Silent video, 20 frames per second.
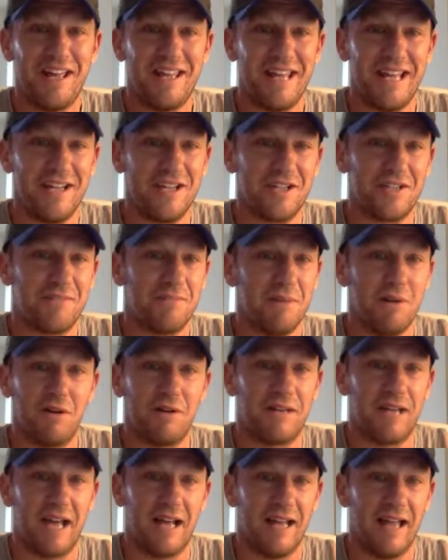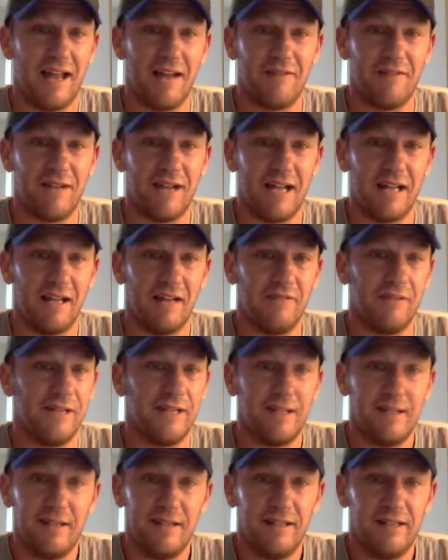and they just milk the hell out of it. I love
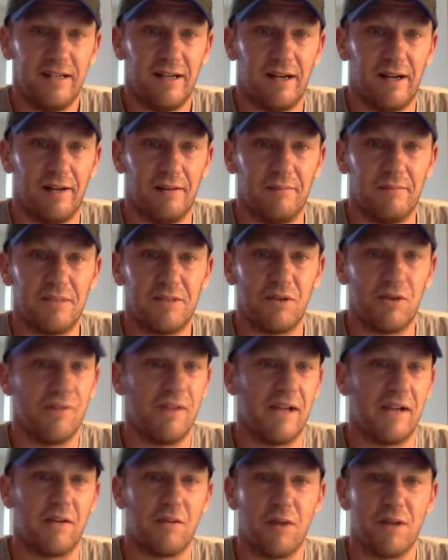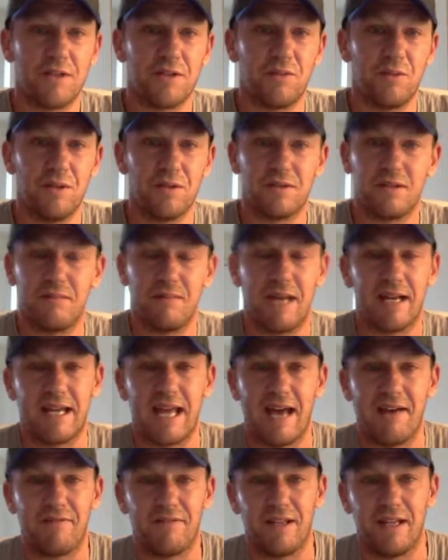it. Sort of like the Russell Wilson
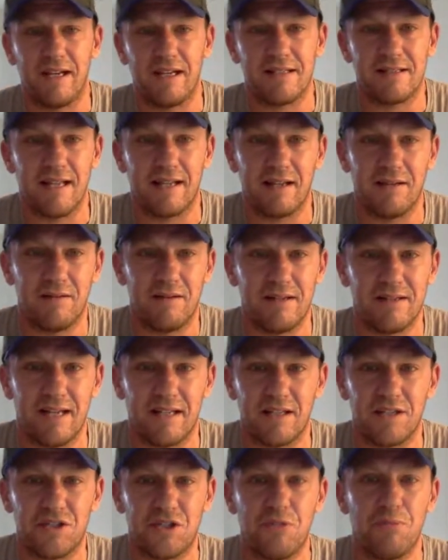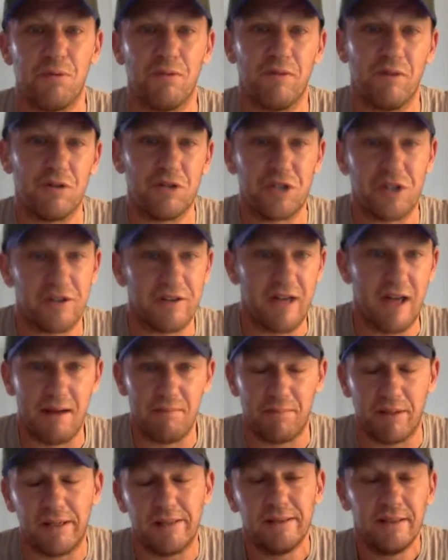Metcalf thing is like the super version of
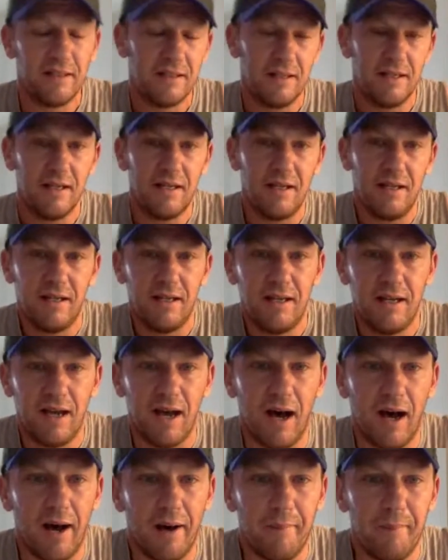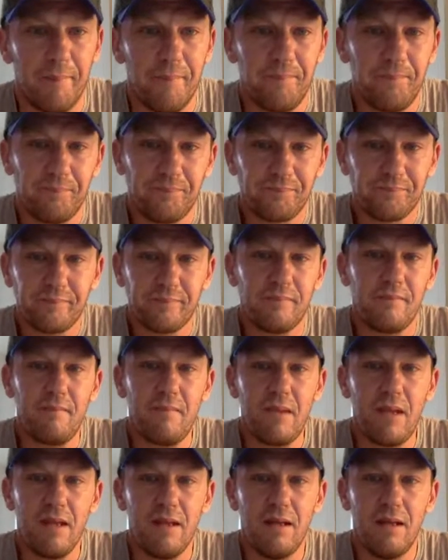that. But
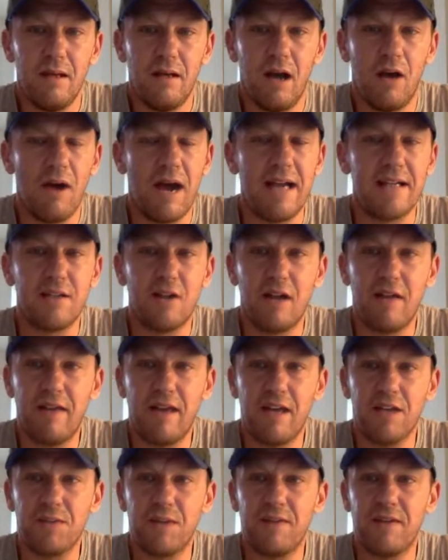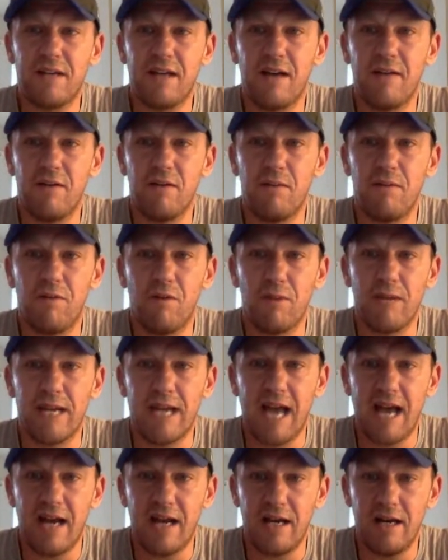all right, is there anything else we haven't covered before we get
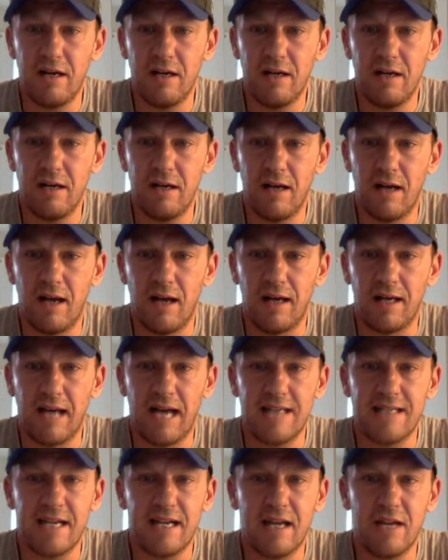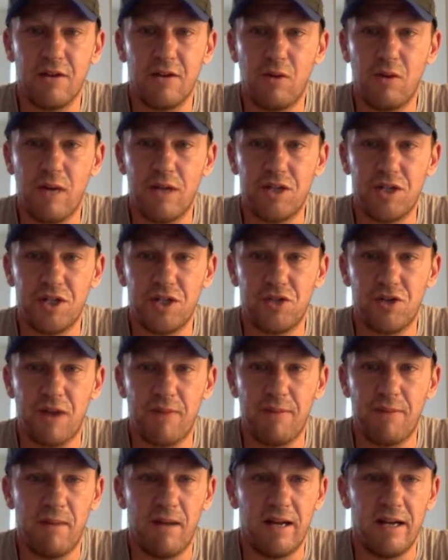out of here, guys? Any other questions? Drop
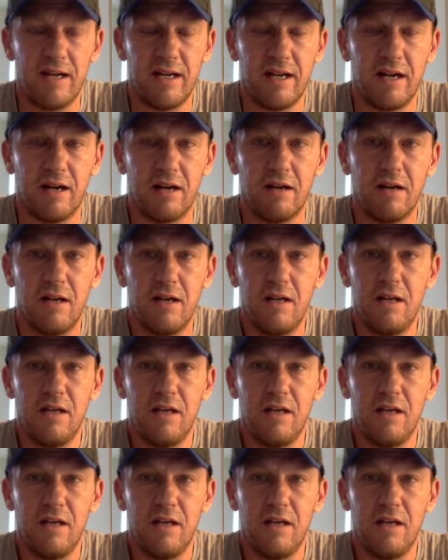them on in here.